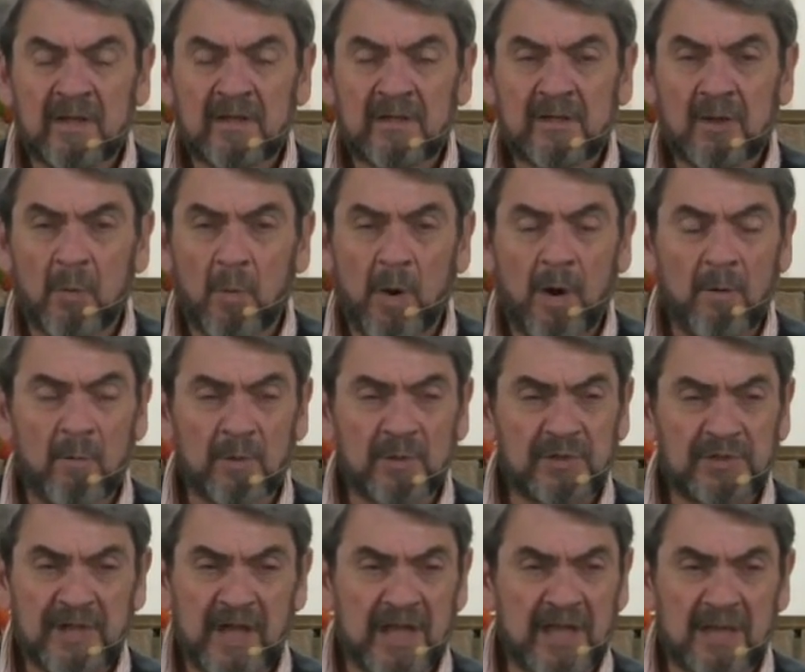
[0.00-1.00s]
to what
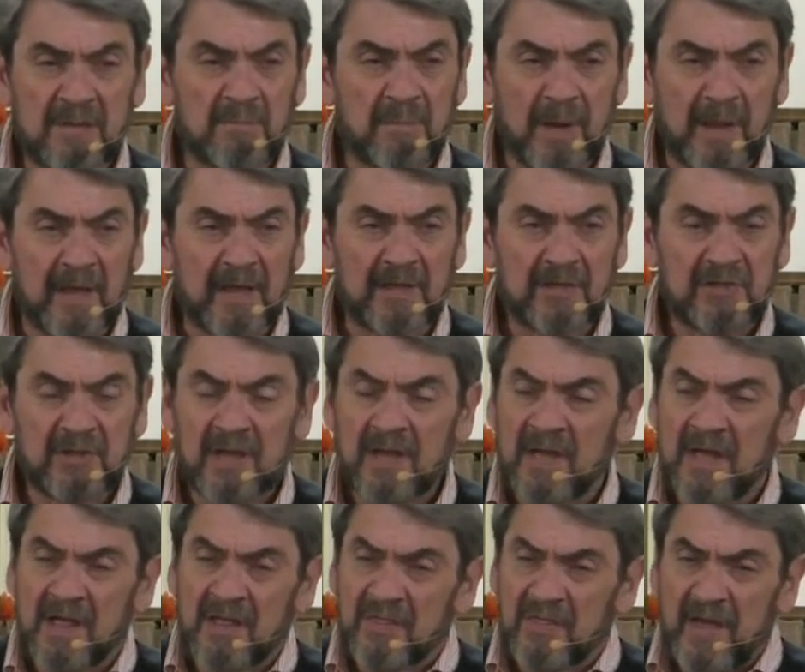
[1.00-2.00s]
was taking place.
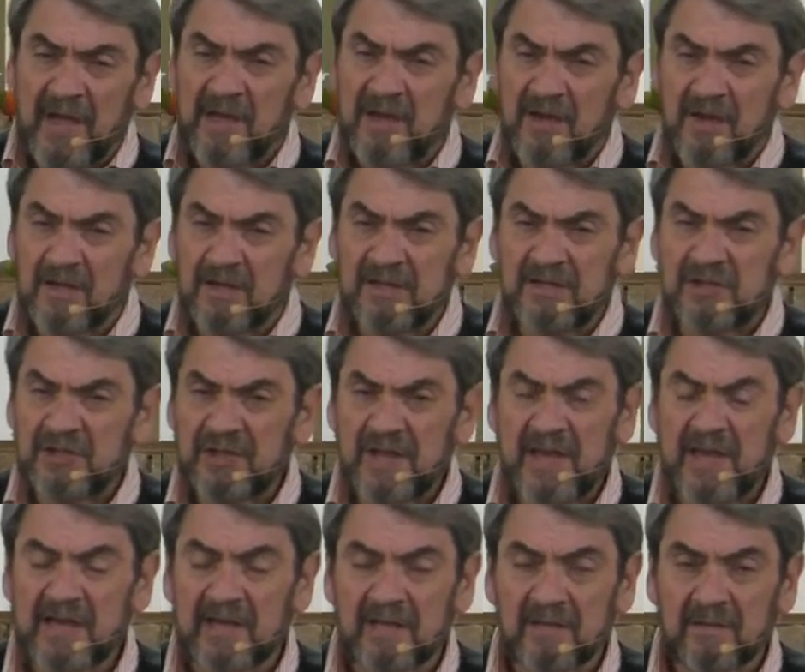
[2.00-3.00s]
They couldn't
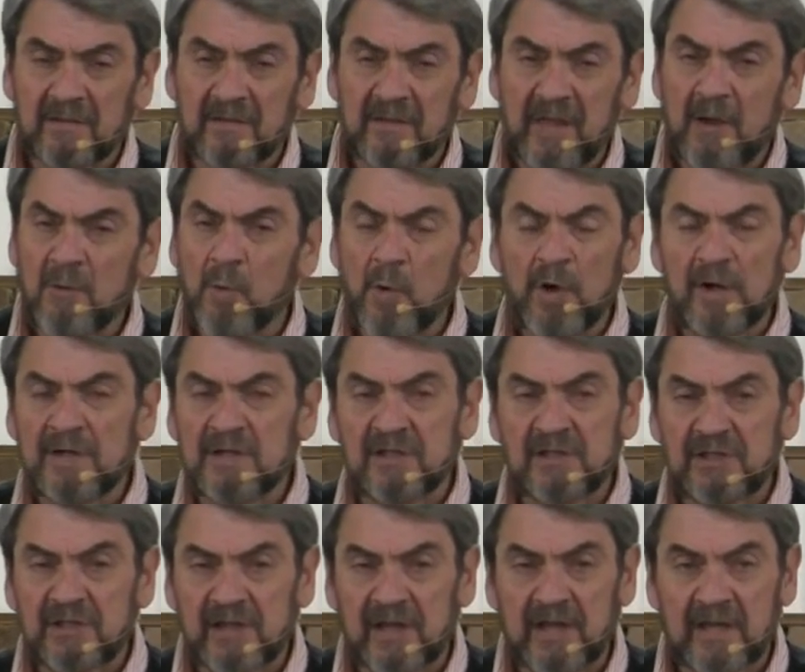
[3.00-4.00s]
see it, they
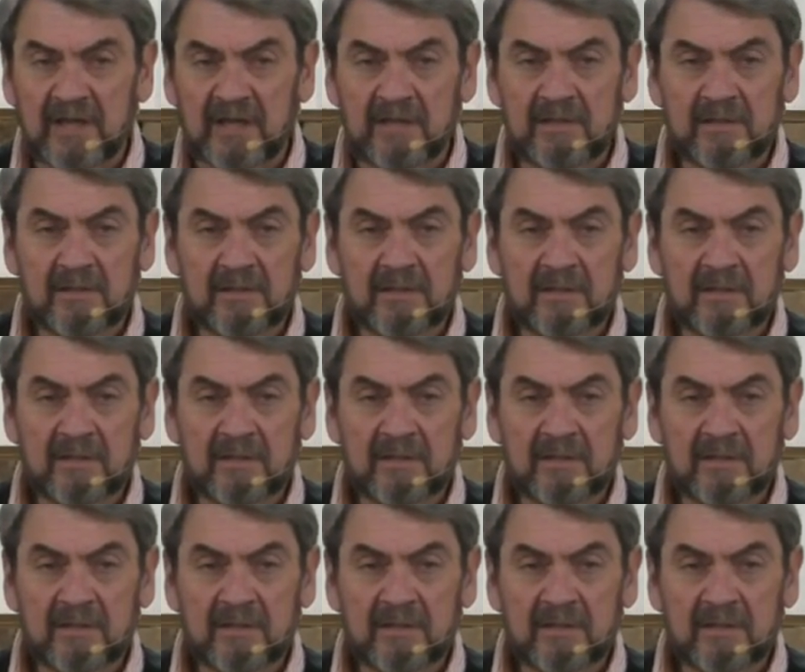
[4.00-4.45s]
wouldn't see it.